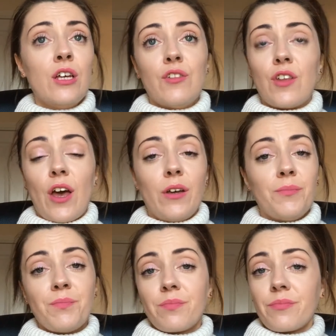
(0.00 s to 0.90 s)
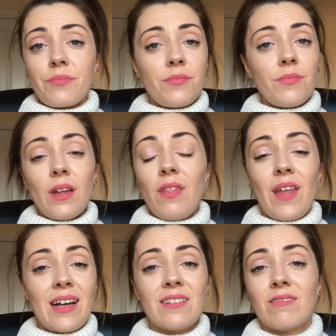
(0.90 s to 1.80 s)
So
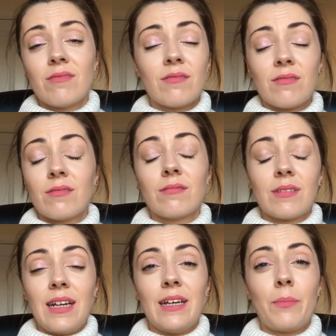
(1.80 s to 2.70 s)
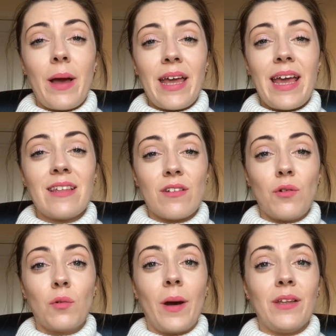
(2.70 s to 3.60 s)
that clickbait isn't
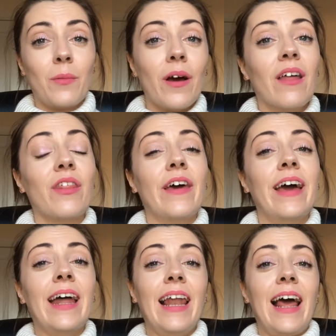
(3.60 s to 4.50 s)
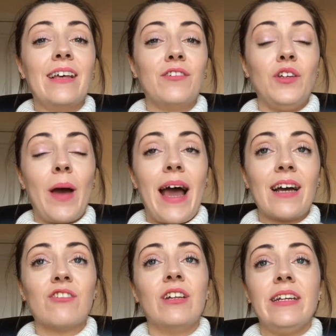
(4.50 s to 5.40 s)
always worth it unless you
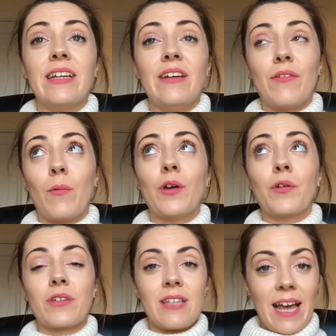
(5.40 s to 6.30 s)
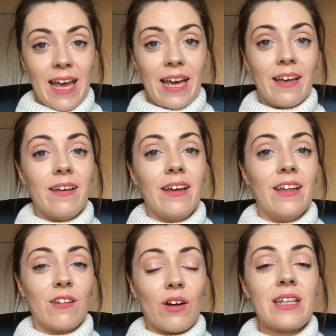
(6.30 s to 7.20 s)
actually deliver what you're saying.
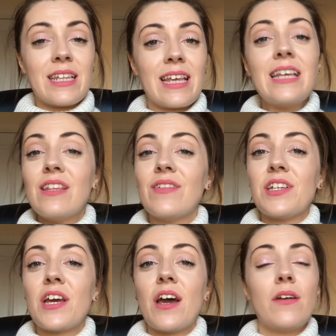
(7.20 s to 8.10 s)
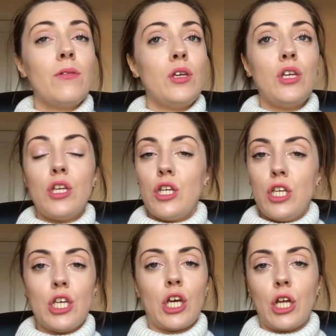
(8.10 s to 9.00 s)
As long as it's in the video,
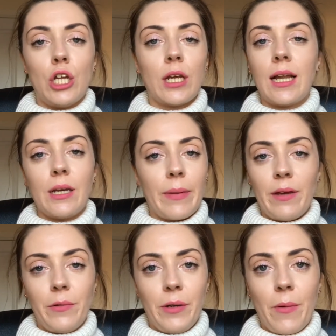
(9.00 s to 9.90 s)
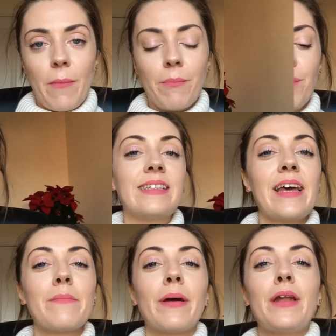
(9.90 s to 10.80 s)
you can clickbait all you want.
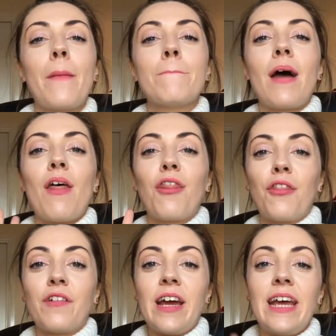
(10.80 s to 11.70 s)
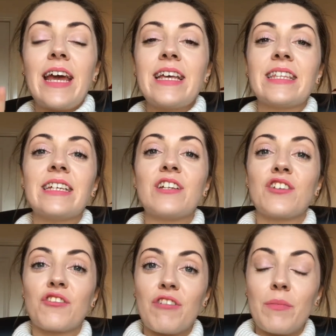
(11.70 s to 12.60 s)
Tip number three is the
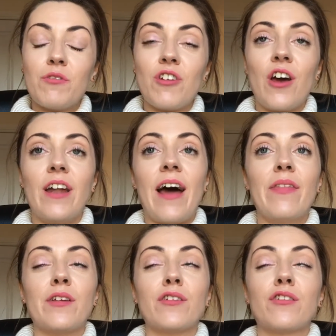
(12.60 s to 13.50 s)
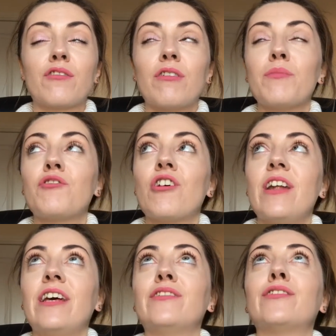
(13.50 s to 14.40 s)
description, and the description
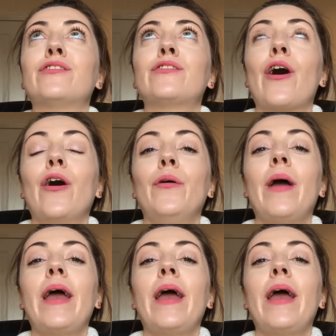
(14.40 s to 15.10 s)
is so